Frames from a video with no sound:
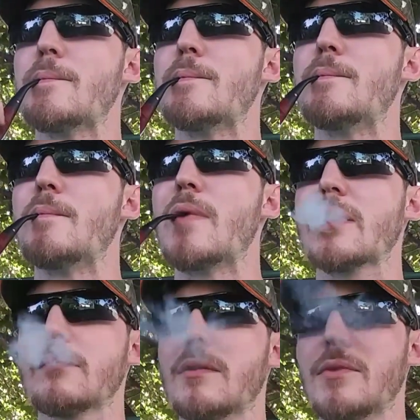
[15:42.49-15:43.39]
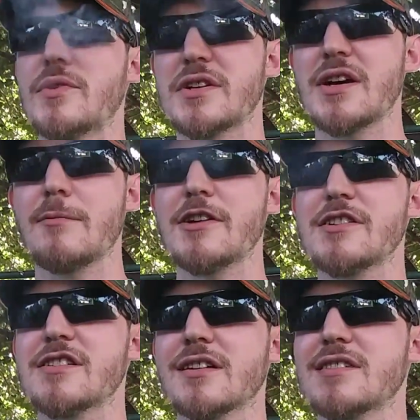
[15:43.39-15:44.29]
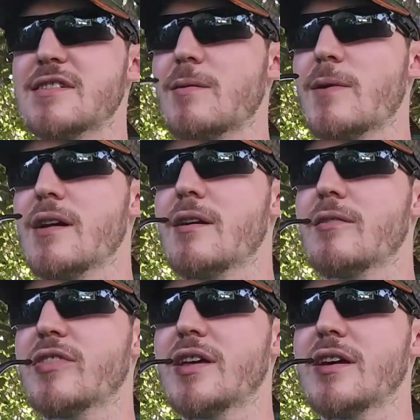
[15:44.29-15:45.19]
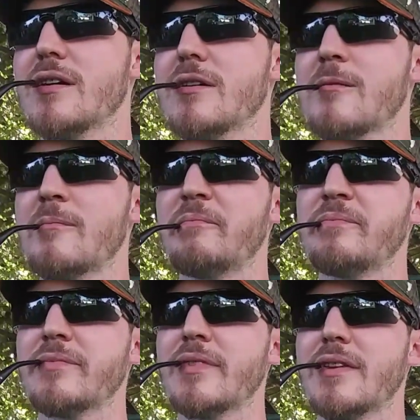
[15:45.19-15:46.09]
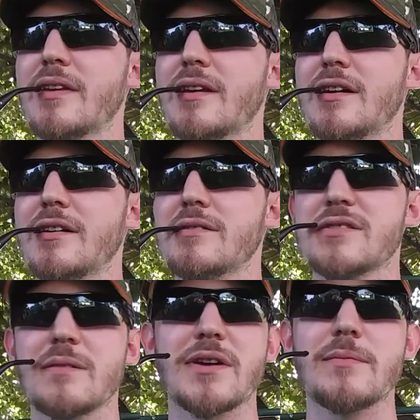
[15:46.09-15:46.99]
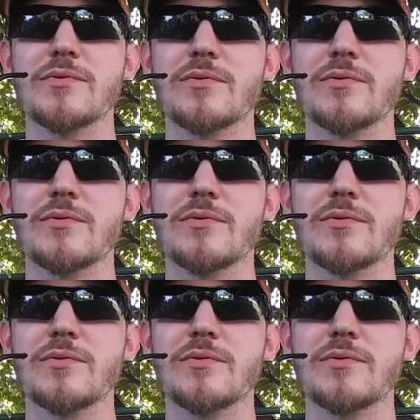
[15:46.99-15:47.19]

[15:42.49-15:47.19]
But most of the time I just like to sit right here, think, sometimes read.